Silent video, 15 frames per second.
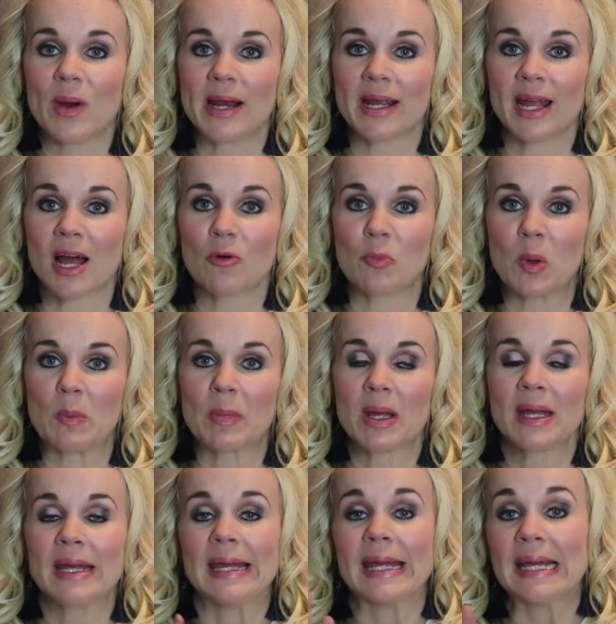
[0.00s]
wedding album.
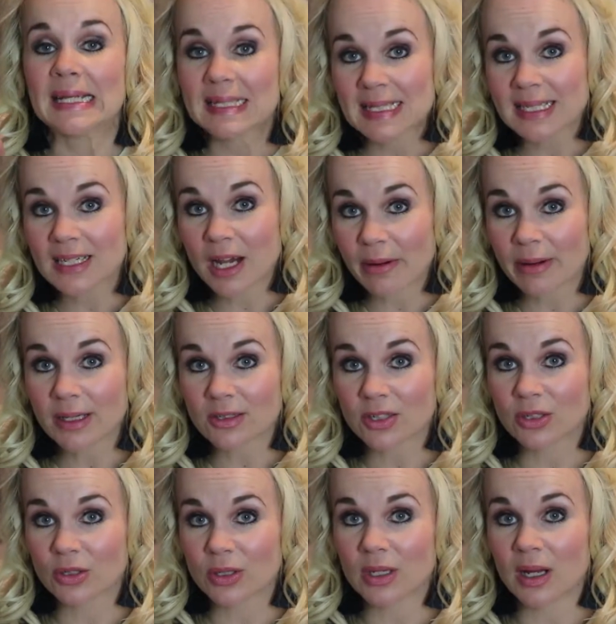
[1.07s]
Is it going
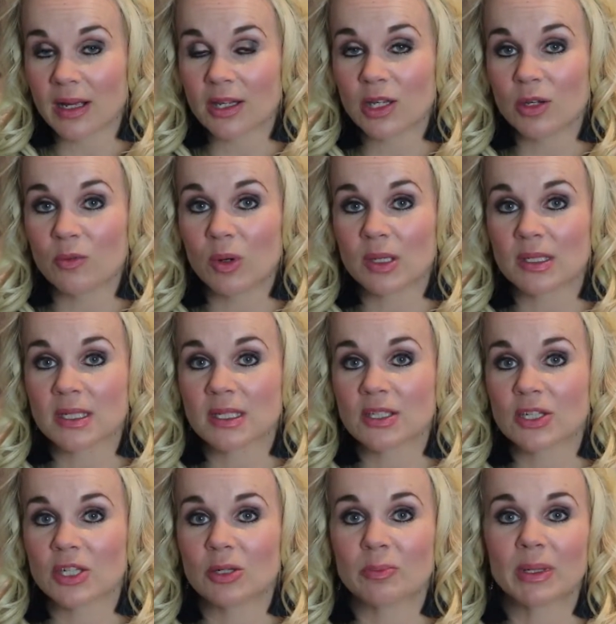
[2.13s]
to look like you want it
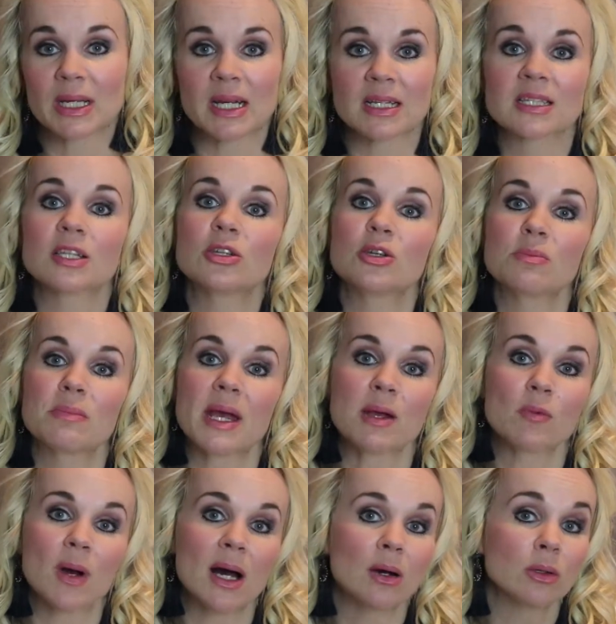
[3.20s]
to? Because you may
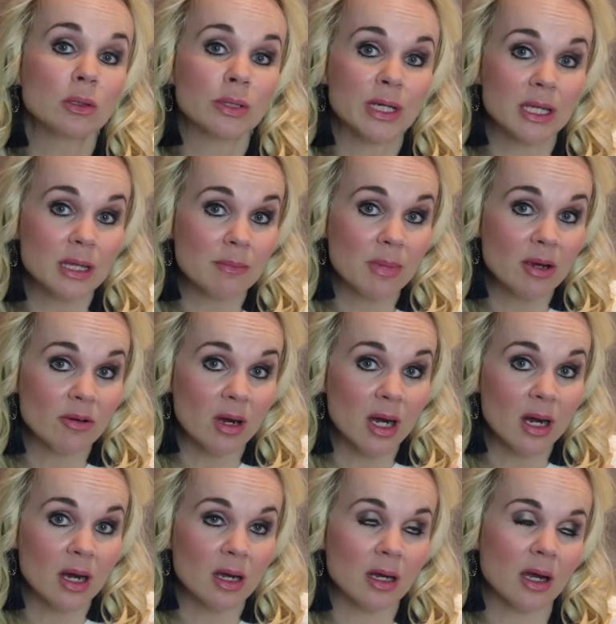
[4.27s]
well look in the mirror
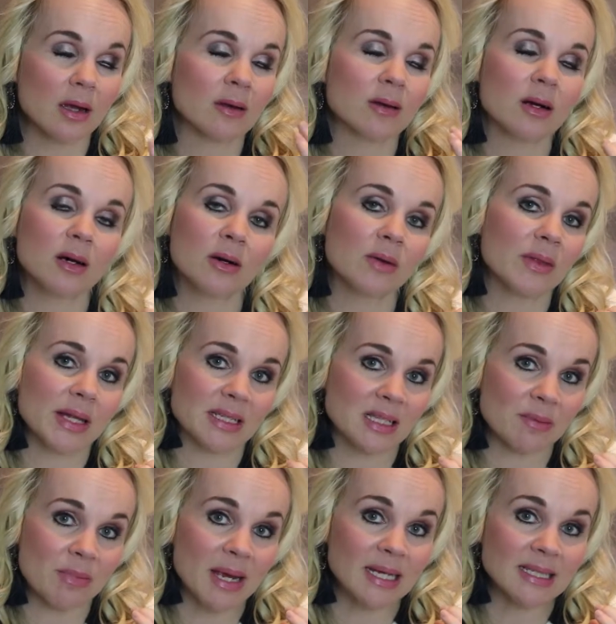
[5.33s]
and go, oh,
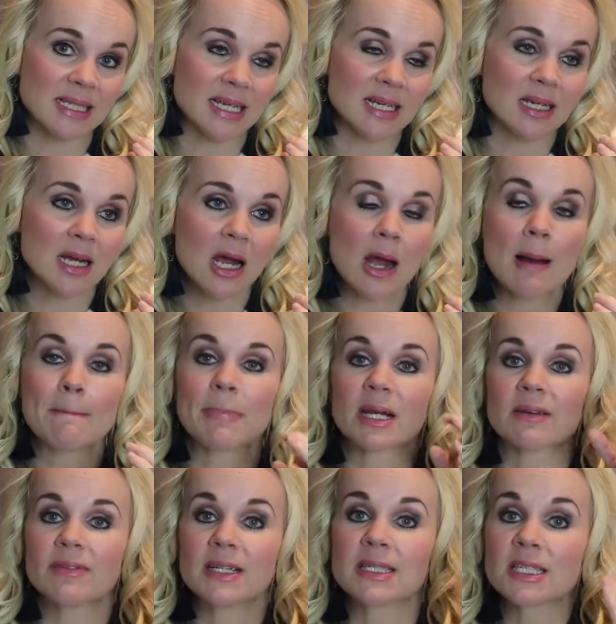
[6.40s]
that's amazing. But
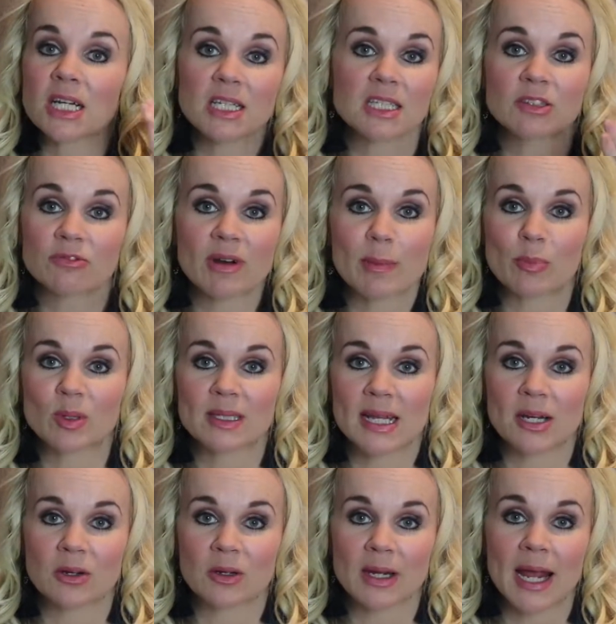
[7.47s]
if it doesn't
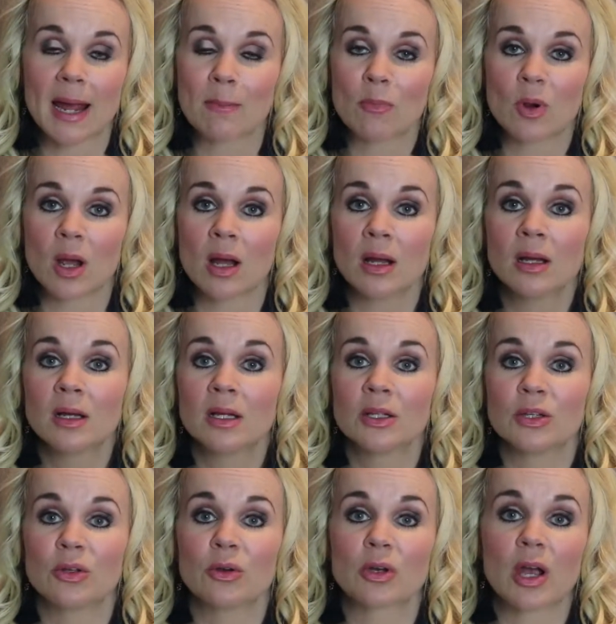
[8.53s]
represent on camera,
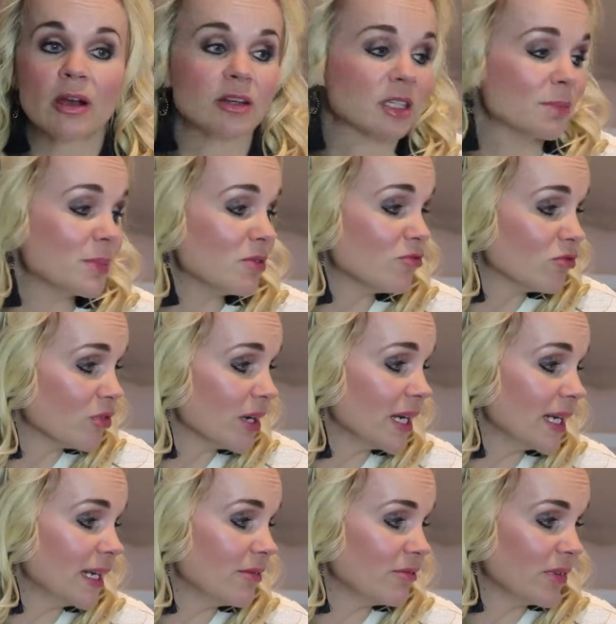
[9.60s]
you're going to be
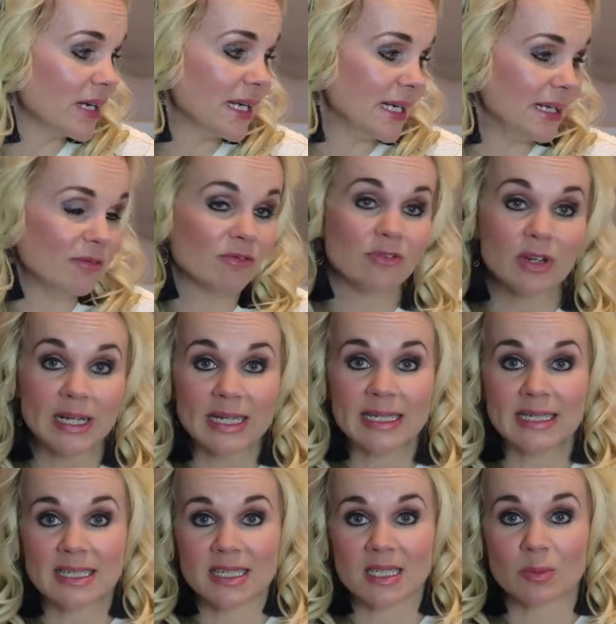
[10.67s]
really, really,
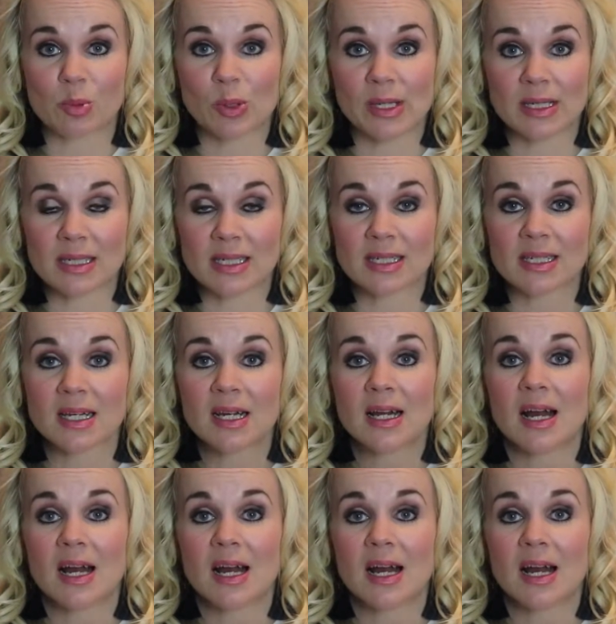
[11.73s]
really disappointed.